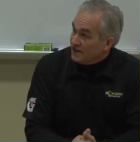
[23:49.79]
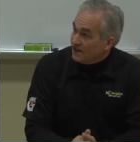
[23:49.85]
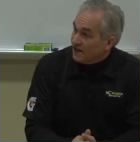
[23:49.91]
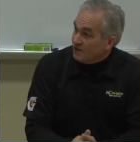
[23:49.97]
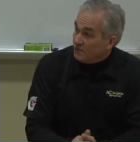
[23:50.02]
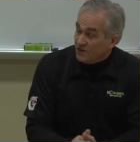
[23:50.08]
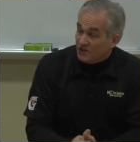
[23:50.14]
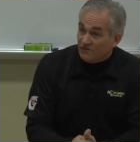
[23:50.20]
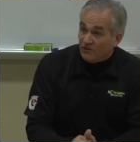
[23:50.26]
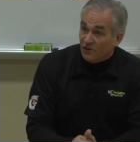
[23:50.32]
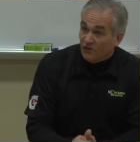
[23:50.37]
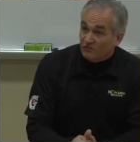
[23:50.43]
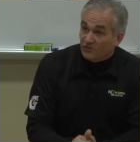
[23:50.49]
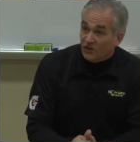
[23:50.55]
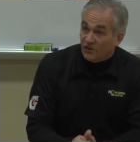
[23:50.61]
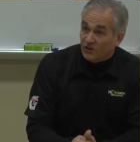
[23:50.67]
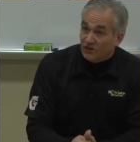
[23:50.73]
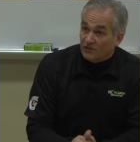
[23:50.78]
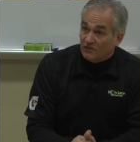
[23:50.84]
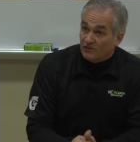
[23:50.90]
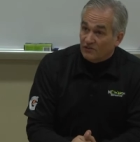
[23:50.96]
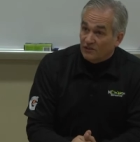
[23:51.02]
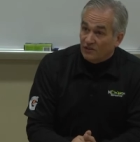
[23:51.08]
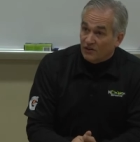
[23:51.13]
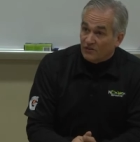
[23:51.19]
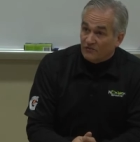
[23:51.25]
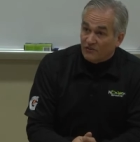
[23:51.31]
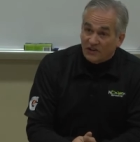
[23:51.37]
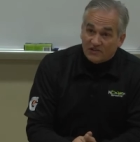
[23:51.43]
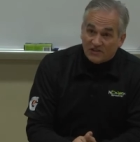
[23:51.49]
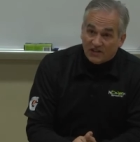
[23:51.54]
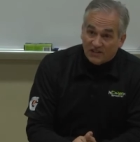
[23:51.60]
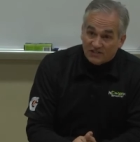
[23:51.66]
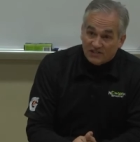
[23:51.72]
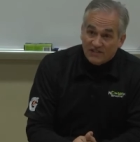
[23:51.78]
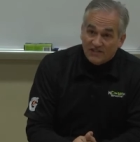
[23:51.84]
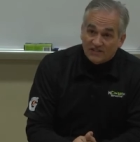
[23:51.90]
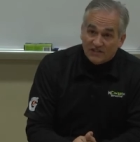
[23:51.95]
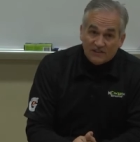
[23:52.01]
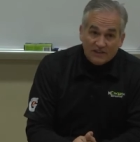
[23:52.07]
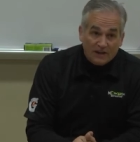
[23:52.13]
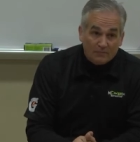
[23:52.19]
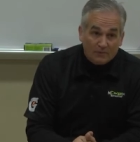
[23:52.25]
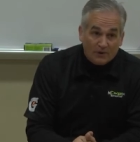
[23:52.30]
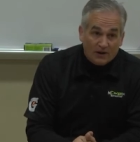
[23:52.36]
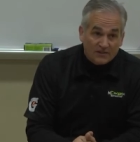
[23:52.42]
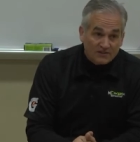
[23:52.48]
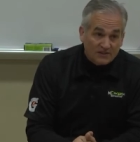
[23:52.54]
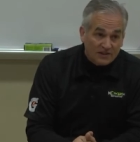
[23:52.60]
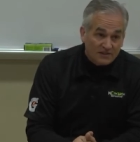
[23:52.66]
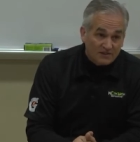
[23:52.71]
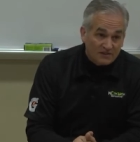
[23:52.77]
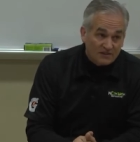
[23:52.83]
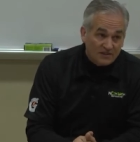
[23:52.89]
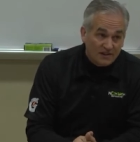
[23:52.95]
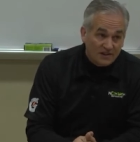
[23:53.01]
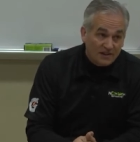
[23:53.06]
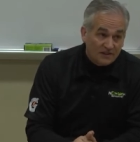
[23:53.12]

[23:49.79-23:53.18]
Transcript: And we involved our, our franchisees in that process.